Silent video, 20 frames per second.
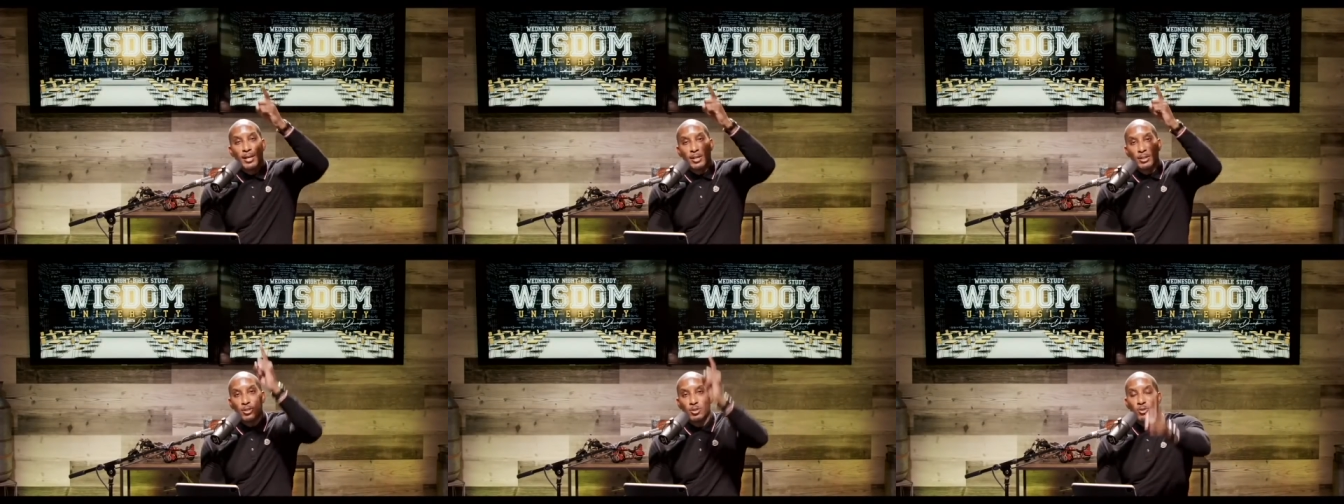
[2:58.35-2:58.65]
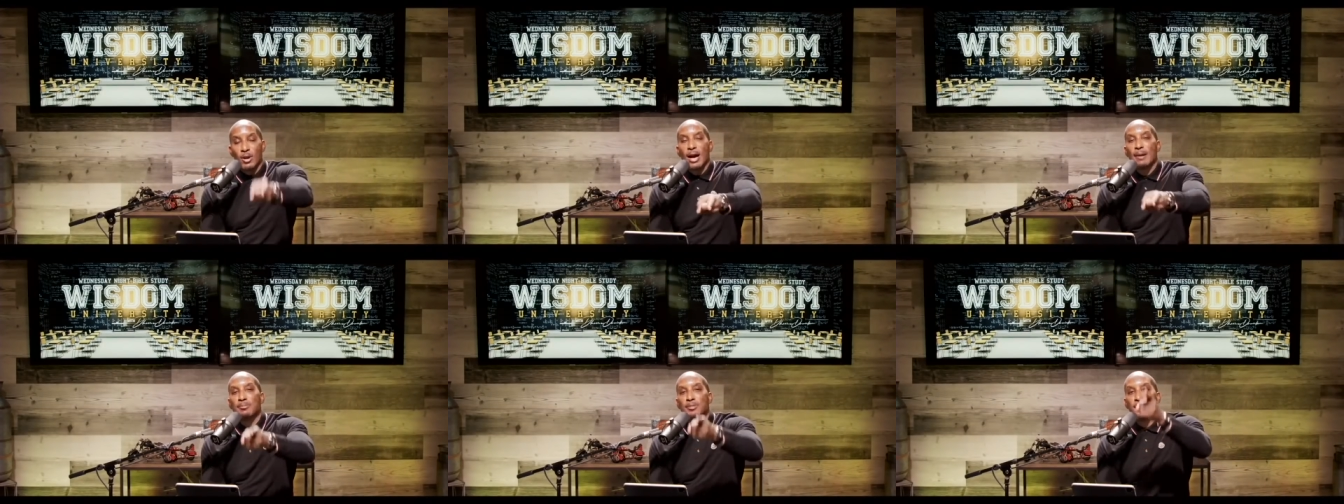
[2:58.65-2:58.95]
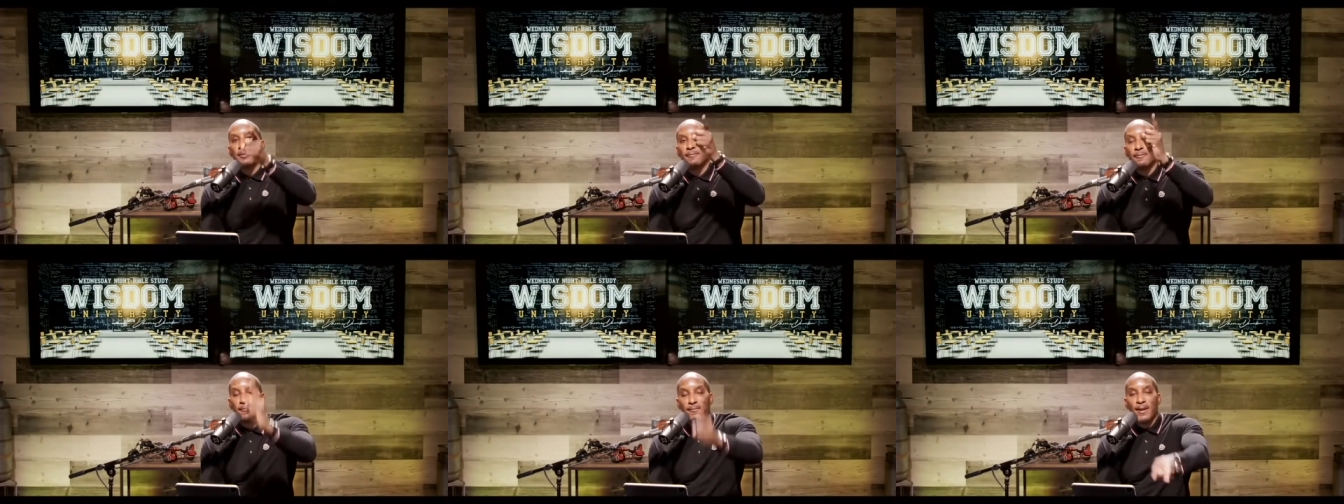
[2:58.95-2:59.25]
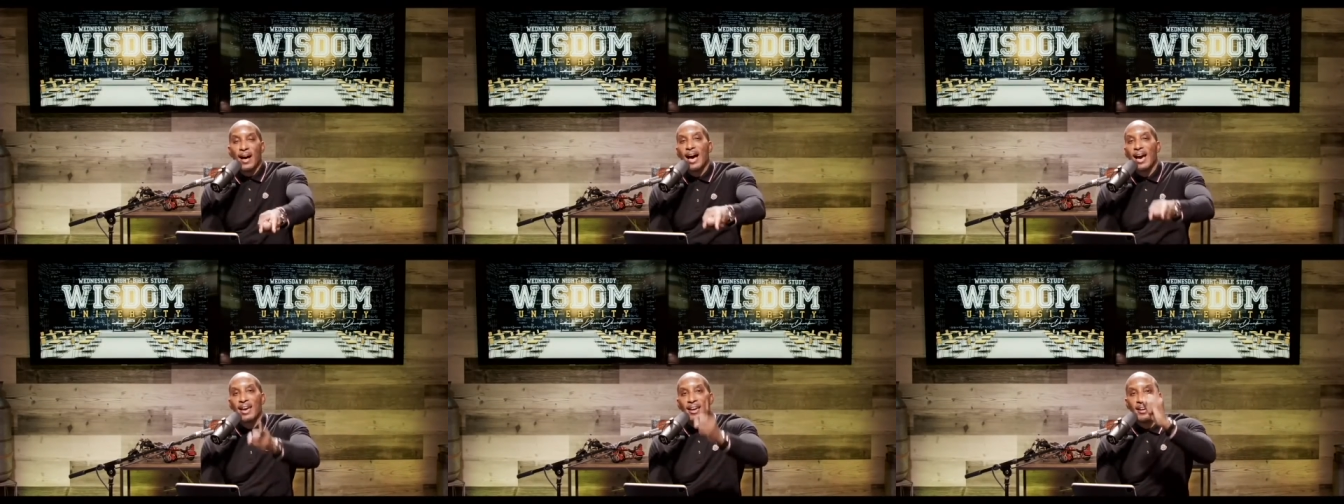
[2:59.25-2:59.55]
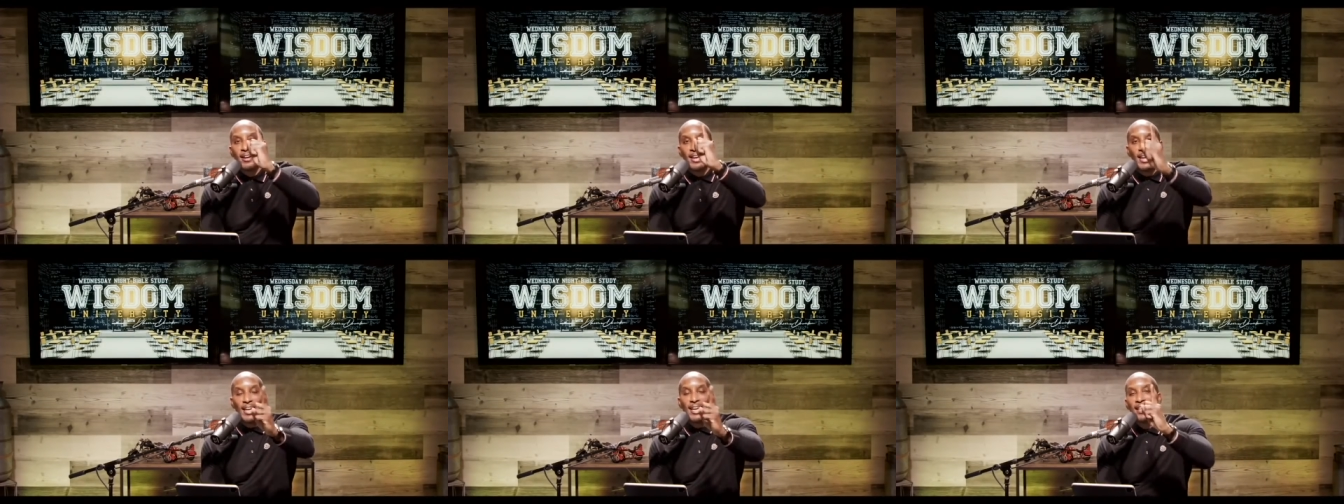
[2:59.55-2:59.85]
Drop some
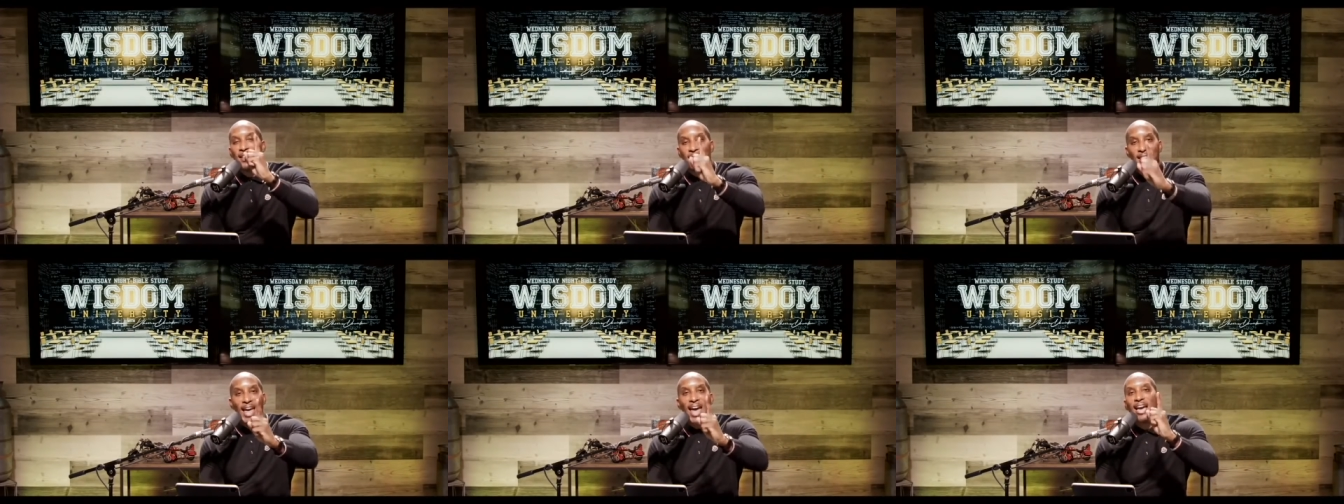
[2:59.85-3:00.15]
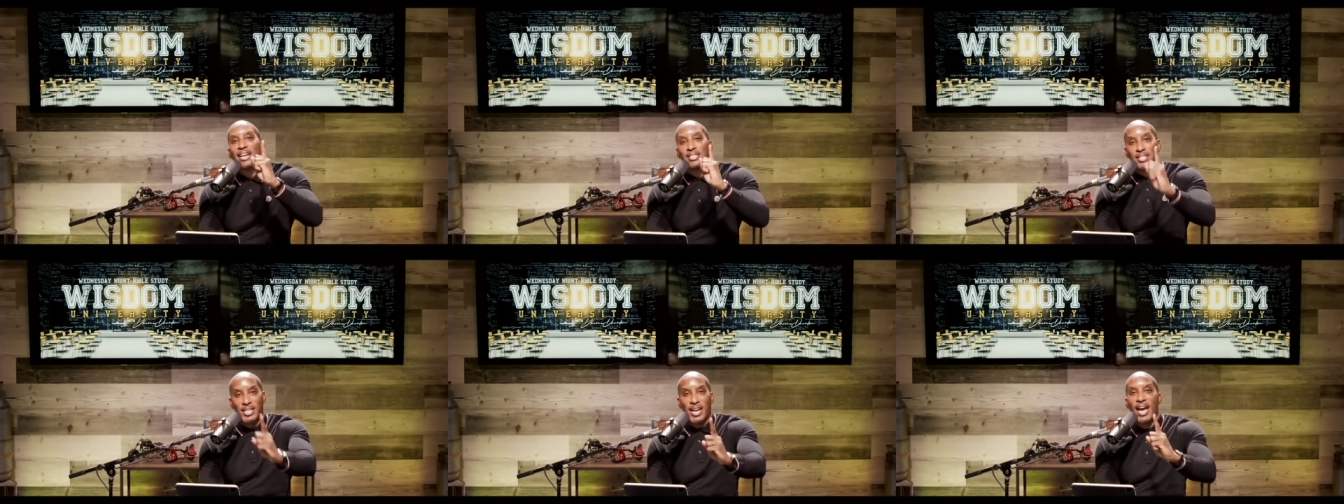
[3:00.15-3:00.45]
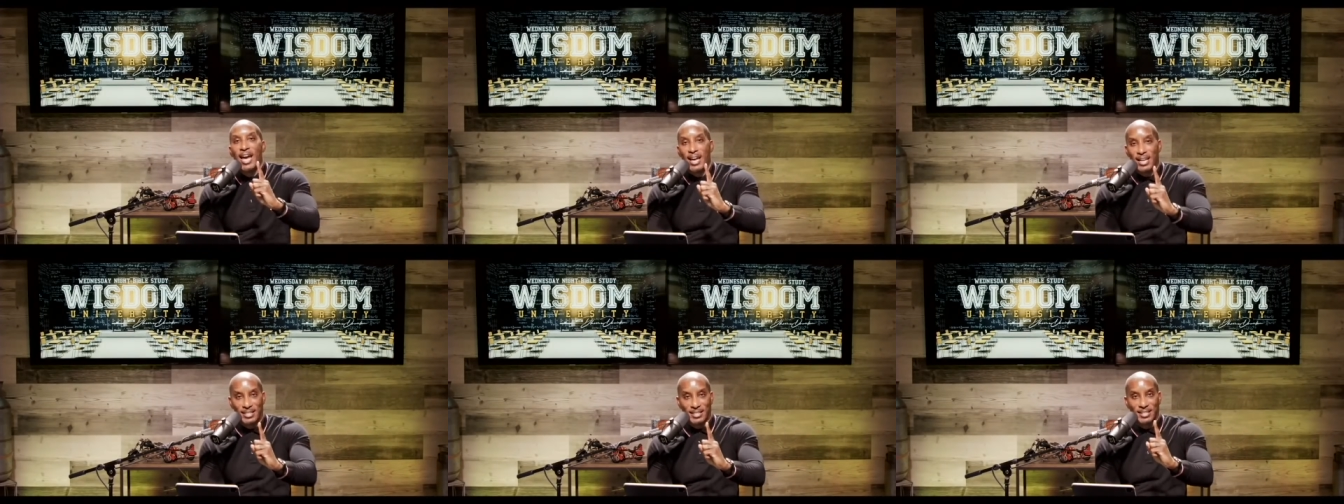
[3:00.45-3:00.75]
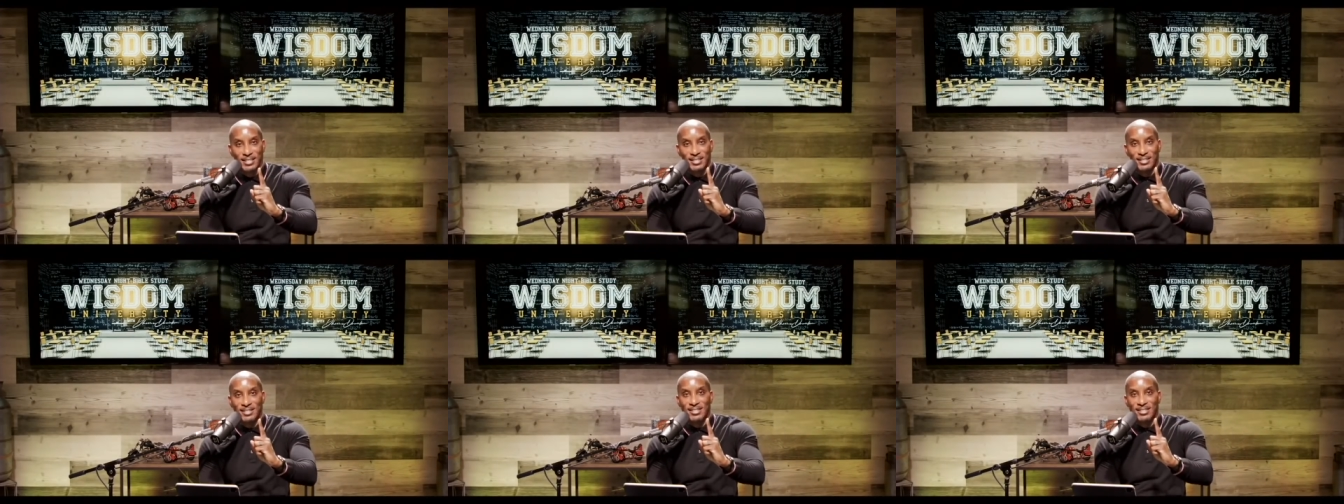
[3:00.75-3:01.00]
fire in that chat.